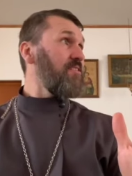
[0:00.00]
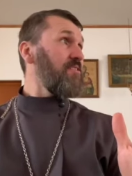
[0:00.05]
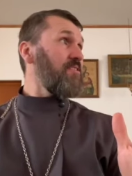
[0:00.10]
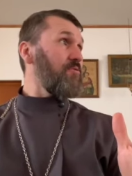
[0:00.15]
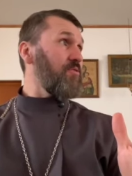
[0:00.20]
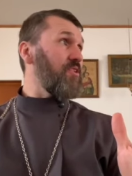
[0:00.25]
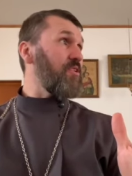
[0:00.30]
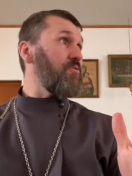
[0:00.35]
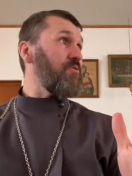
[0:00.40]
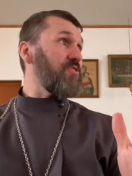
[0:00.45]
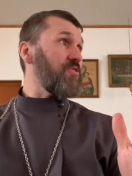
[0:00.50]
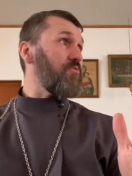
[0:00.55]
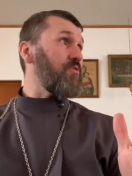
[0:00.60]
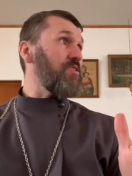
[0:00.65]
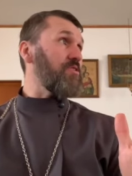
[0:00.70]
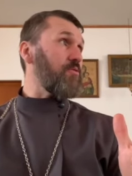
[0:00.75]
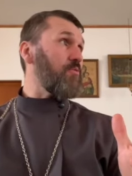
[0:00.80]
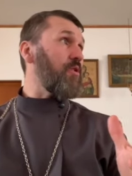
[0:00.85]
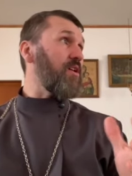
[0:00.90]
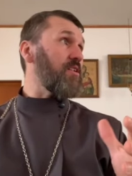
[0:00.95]
when he was
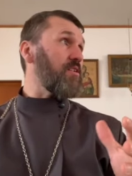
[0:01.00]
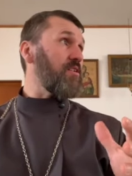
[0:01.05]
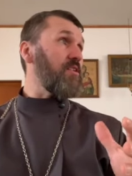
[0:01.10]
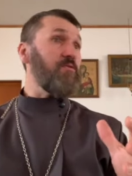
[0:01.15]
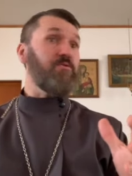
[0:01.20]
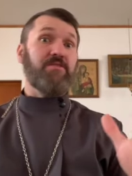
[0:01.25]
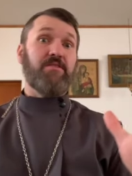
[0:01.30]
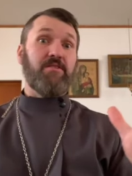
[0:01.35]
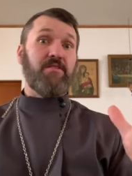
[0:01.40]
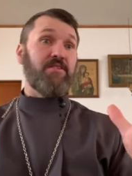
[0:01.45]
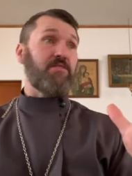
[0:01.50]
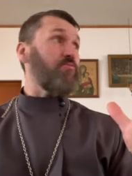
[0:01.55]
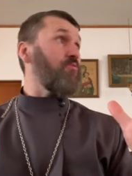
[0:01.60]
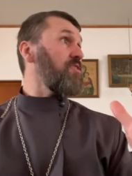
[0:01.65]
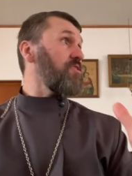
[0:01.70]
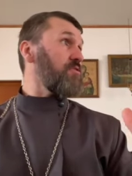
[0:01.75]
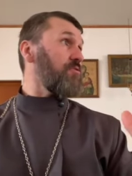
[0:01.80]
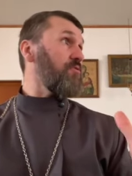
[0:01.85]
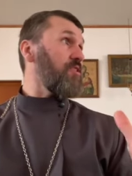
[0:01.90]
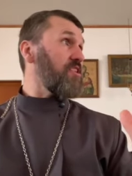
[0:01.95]
resurrected. He was in his
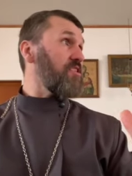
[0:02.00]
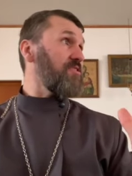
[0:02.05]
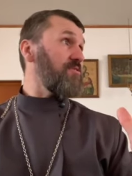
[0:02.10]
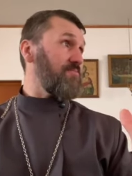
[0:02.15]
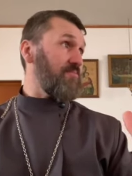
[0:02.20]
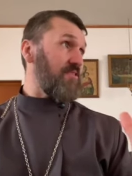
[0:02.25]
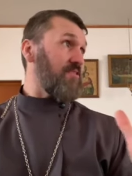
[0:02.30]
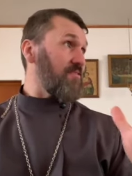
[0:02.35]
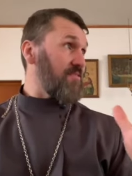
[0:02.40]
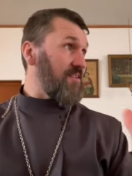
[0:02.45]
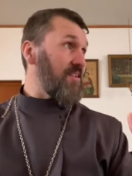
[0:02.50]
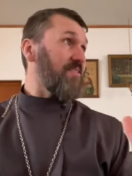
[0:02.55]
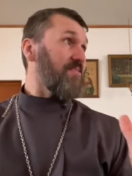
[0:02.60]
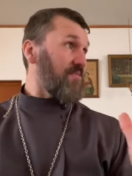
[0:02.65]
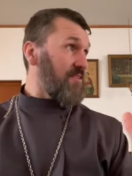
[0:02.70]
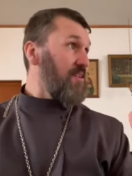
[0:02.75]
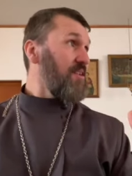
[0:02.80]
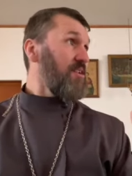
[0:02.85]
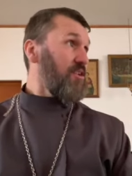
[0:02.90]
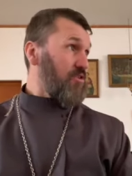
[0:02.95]
resurrection, like
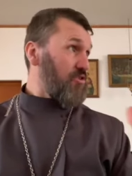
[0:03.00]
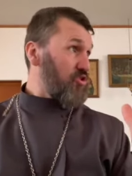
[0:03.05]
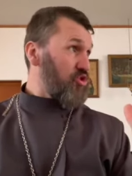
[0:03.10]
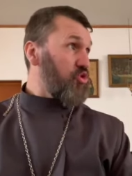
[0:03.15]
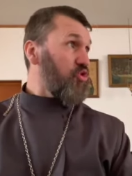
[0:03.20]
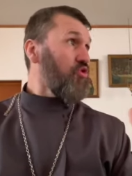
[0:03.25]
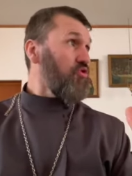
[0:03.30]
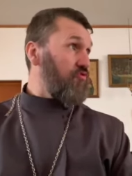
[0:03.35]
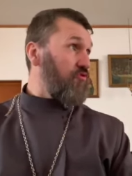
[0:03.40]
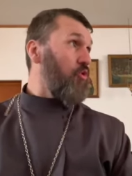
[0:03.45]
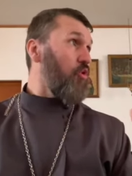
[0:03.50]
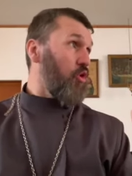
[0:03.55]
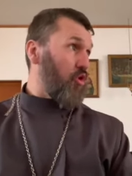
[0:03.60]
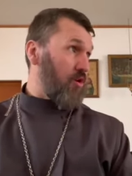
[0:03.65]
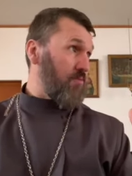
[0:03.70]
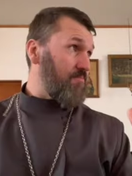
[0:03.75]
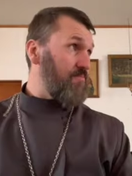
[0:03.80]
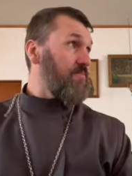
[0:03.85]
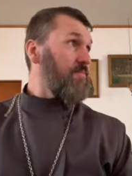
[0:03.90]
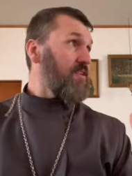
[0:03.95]
true
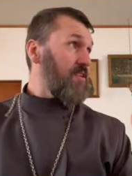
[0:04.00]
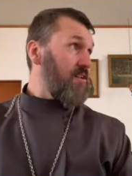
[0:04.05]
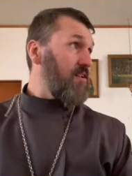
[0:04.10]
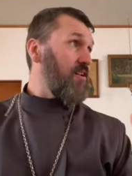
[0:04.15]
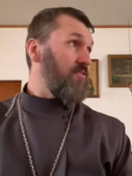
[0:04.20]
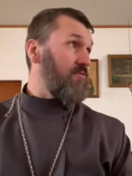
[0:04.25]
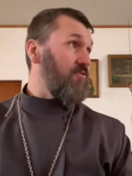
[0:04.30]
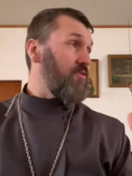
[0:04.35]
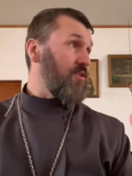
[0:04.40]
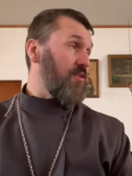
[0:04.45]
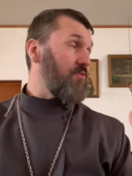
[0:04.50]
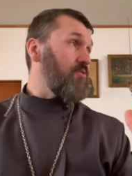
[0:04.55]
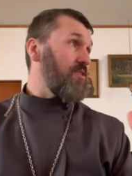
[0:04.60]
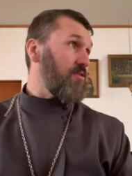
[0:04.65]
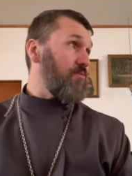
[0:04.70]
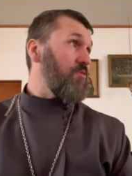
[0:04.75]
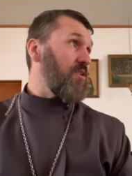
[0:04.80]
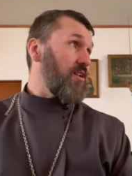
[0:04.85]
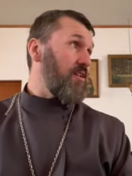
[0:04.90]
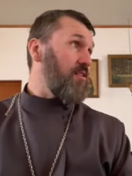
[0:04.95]
form of what,
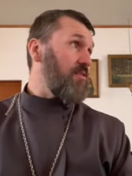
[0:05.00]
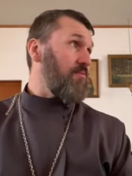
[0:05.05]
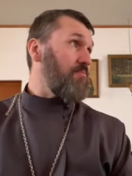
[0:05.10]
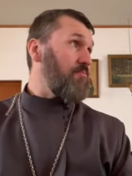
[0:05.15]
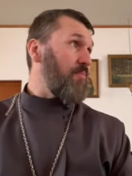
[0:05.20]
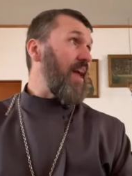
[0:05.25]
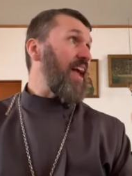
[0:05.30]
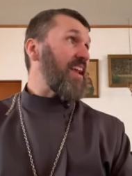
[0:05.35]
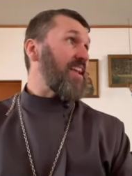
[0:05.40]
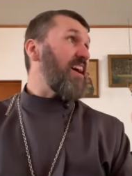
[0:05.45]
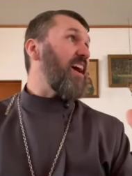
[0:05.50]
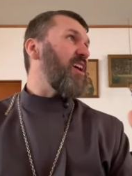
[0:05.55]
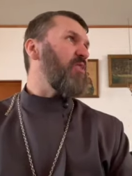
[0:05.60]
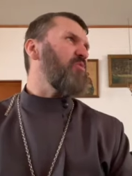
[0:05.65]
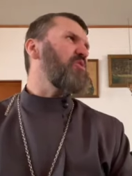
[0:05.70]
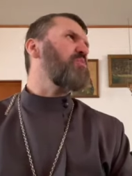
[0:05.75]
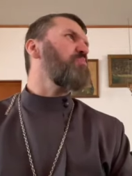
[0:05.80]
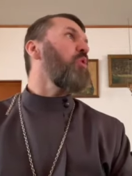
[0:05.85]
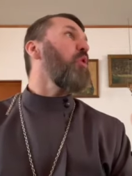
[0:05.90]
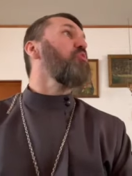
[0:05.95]
what, what a mankind
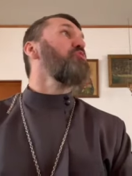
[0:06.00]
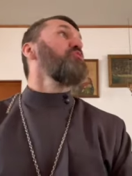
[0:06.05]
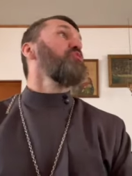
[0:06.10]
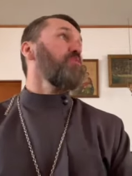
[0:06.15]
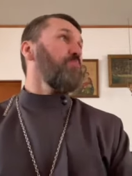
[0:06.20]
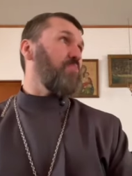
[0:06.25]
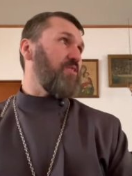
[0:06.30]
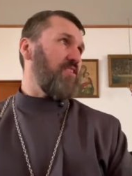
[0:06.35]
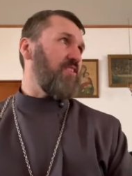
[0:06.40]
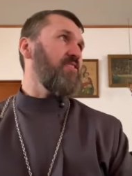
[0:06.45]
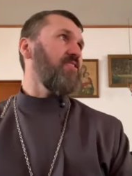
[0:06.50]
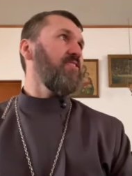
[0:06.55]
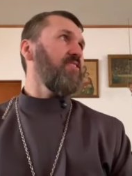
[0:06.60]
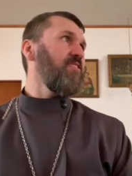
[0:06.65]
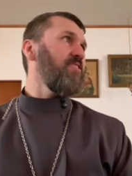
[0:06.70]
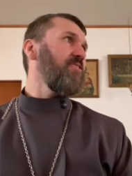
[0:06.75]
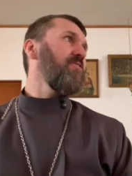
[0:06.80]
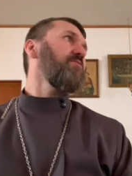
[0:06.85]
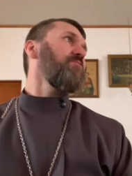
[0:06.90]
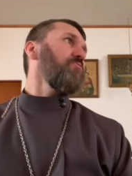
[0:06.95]
was supposed to be
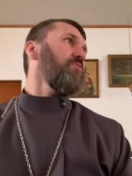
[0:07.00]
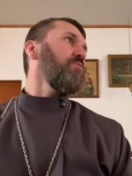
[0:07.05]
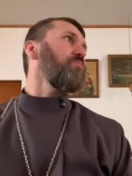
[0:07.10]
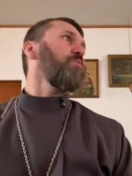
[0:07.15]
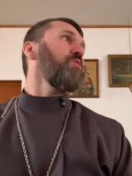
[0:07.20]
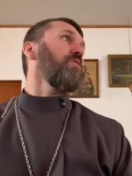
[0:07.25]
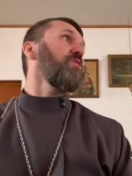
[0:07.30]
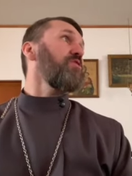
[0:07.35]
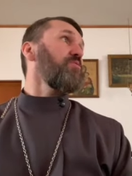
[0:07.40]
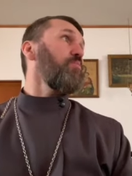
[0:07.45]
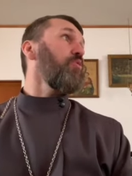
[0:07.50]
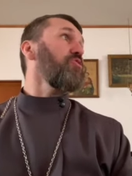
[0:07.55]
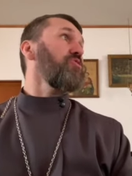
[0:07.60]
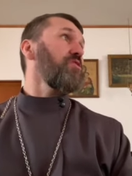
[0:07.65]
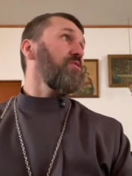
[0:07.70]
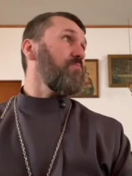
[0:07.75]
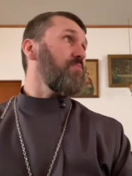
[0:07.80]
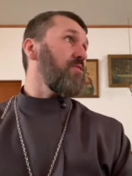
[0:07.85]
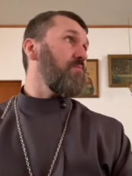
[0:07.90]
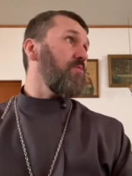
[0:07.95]
what, it's
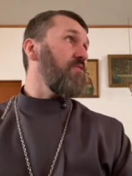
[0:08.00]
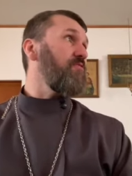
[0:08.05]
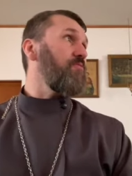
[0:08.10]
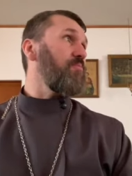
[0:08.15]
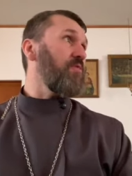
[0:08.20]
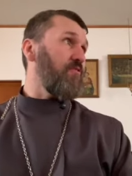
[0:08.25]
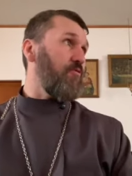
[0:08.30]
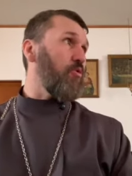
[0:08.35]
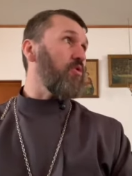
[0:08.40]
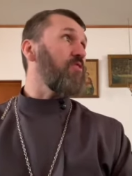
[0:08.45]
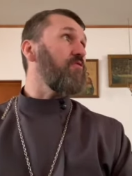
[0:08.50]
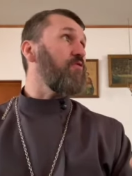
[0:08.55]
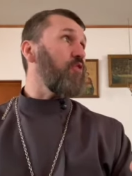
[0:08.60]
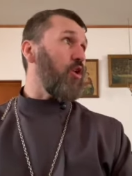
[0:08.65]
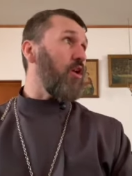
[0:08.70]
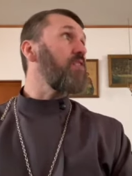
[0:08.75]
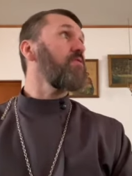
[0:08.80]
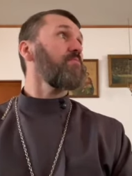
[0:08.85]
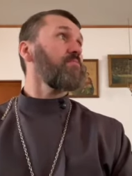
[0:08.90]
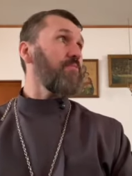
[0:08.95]
supposed to be before the
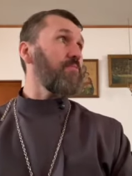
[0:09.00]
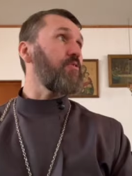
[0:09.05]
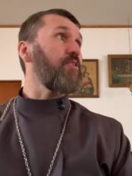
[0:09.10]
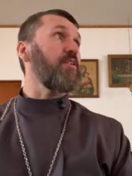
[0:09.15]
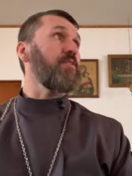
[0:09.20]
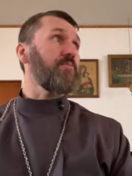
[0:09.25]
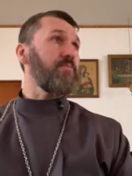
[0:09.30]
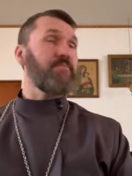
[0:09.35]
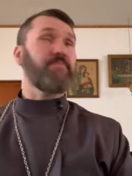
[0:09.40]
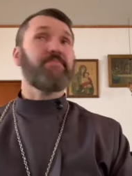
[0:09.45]
fall, right?